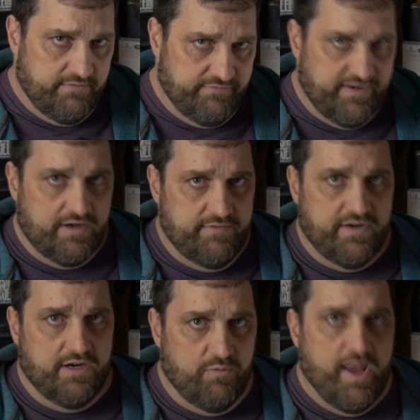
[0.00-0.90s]
it very,
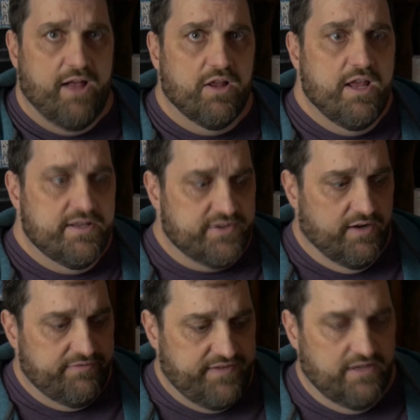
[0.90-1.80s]
very well.
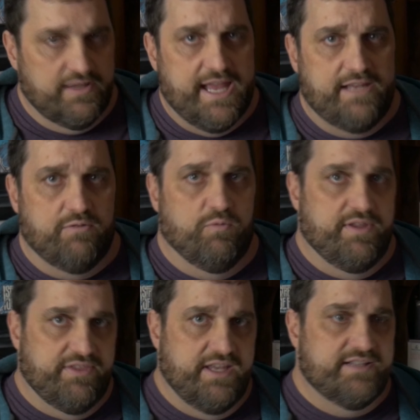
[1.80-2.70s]
So I feel like
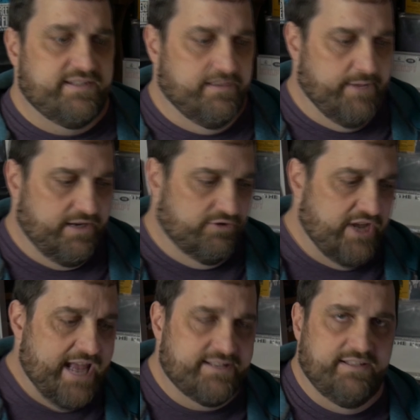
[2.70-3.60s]
with this, the Michael
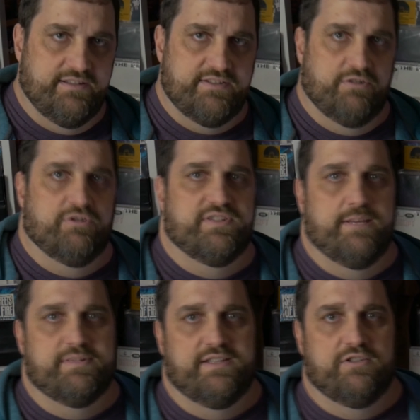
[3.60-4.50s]
Jackson, the Sturgill
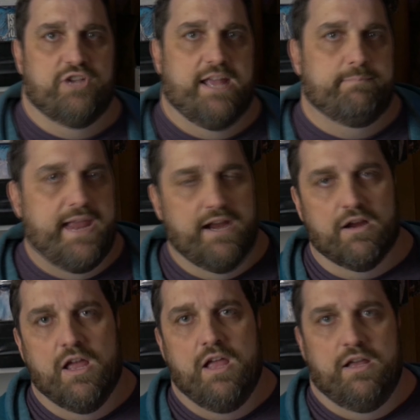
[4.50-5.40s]
Simpson, the John
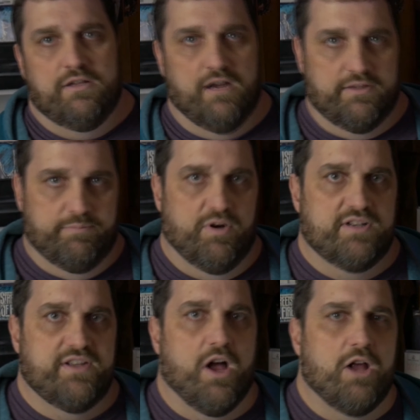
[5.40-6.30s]
Mayer, Garth
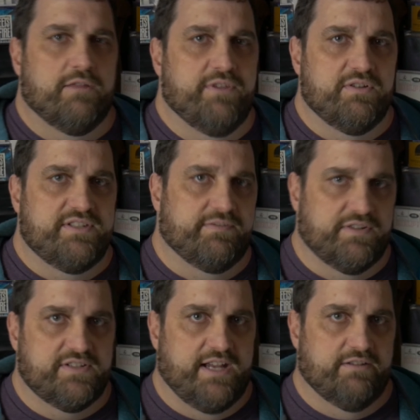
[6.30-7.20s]
Brooks, all of those
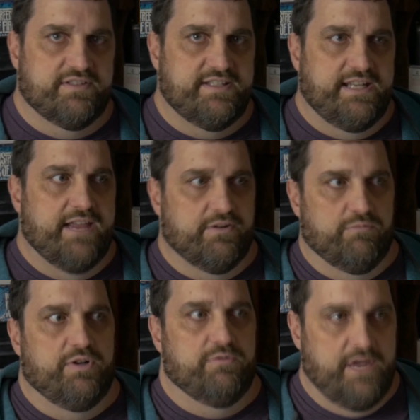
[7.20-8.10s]
different titles
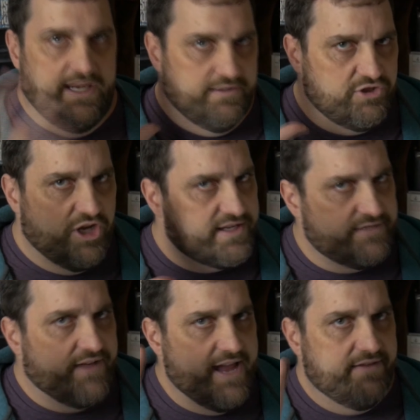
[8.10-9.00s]
together would, in
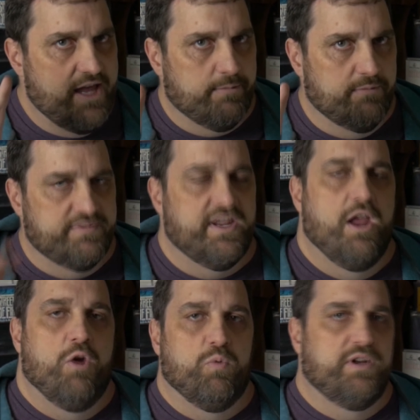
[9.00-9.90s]
just five albums,
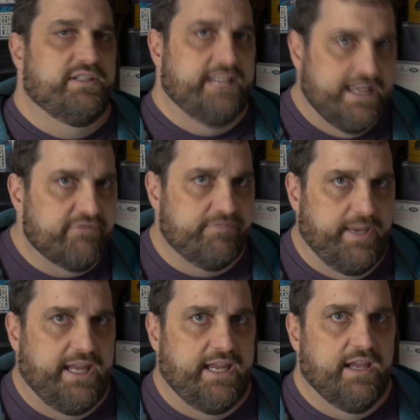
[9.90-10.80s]
would give
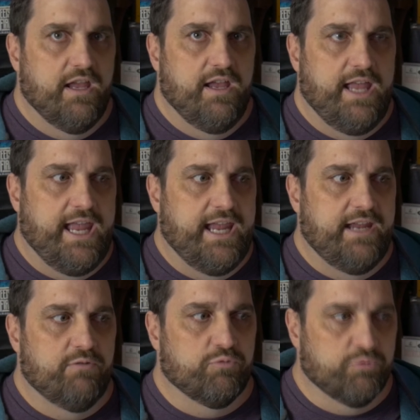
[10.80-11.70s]
me
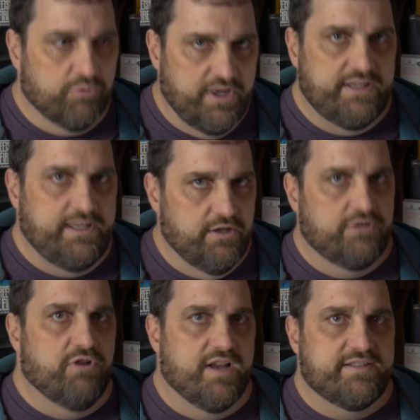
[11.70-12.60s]
a really
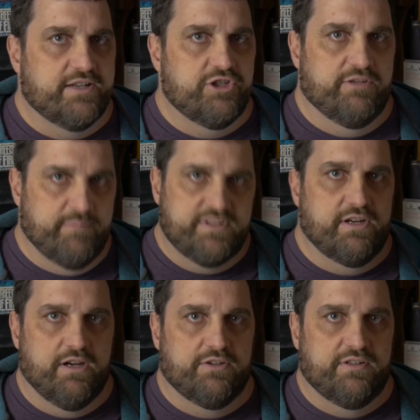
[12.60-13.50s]
good cross section of
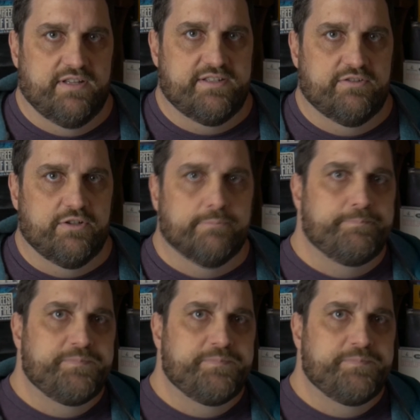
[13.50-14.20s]
material to listen to.